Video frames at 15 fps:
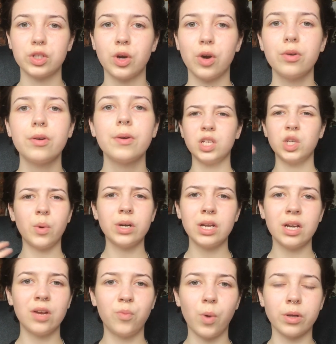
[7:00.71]
zone. You only
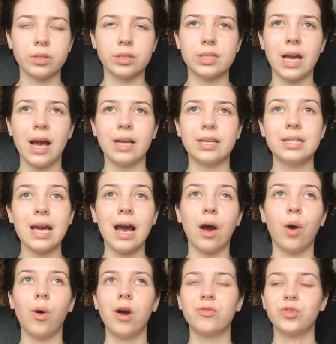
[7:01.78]
live once, and
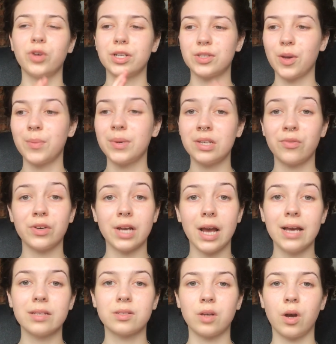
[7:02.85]
now I've tried so many different
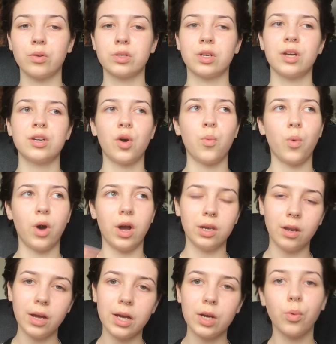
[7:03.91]
hairstyles and I know what I
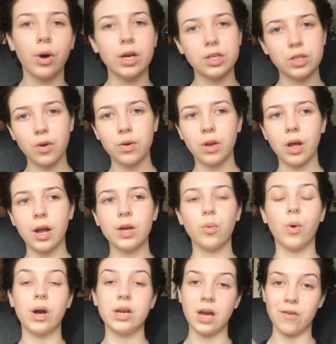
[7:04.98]
like, what I don't like,
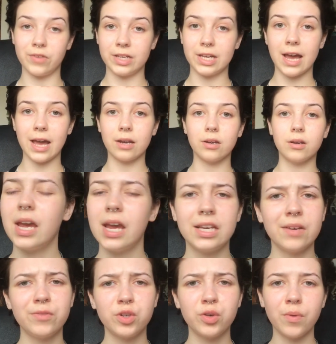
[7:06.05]
what I'd have again. It
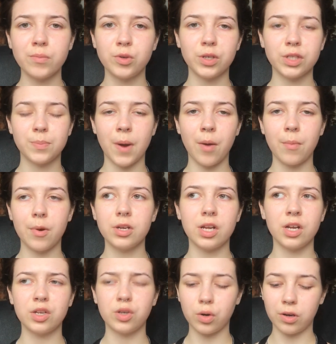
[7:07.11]
gives you room to experiment,
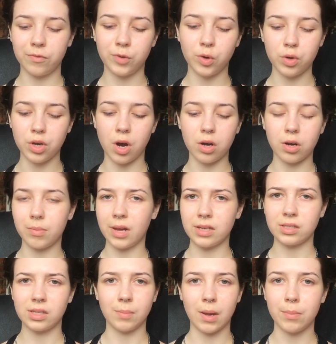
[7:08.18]
and I don't know if you're young, I'm
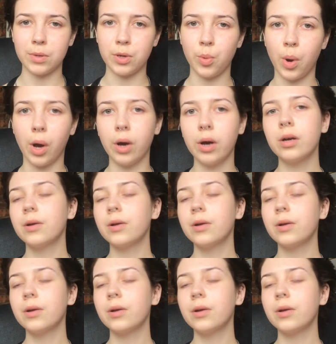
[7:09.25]
guessing maybe you are,